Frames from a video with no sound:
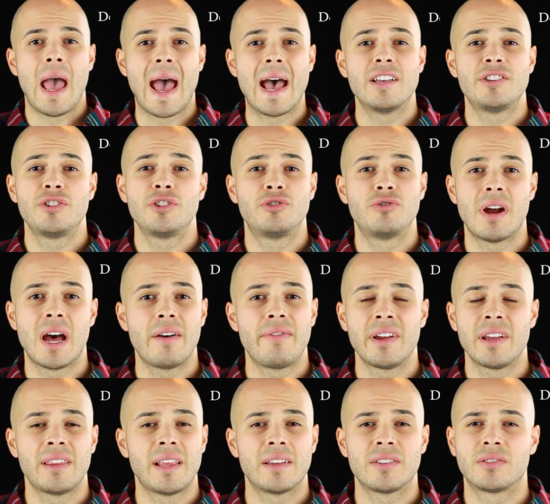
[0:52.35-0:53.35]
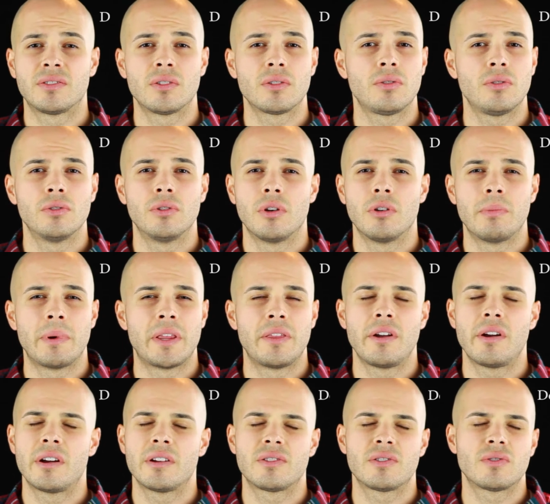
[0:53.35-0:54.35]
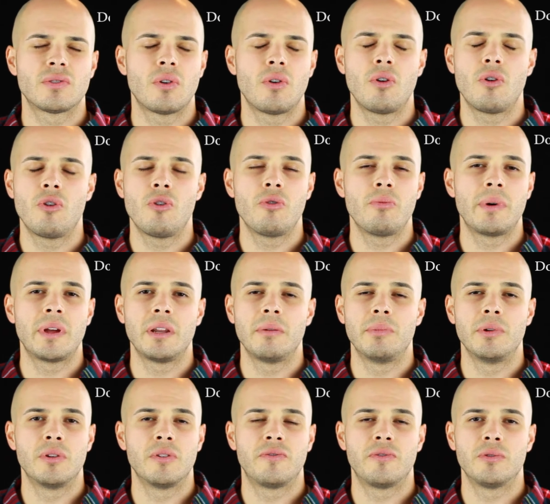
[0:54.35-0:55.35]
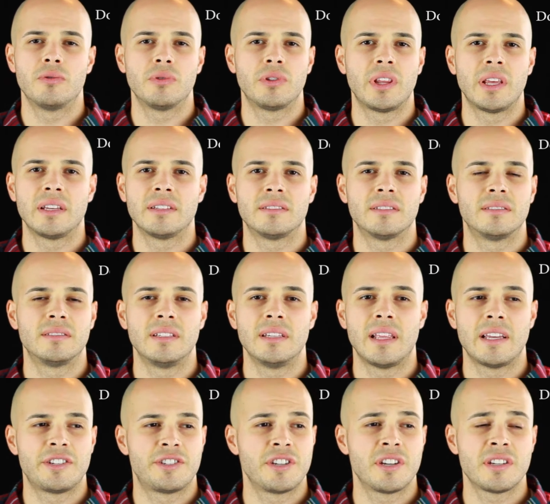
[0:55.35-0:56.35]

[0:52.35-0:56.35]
As you're driving in that circle though, man, there are so many beautiful things to see. Like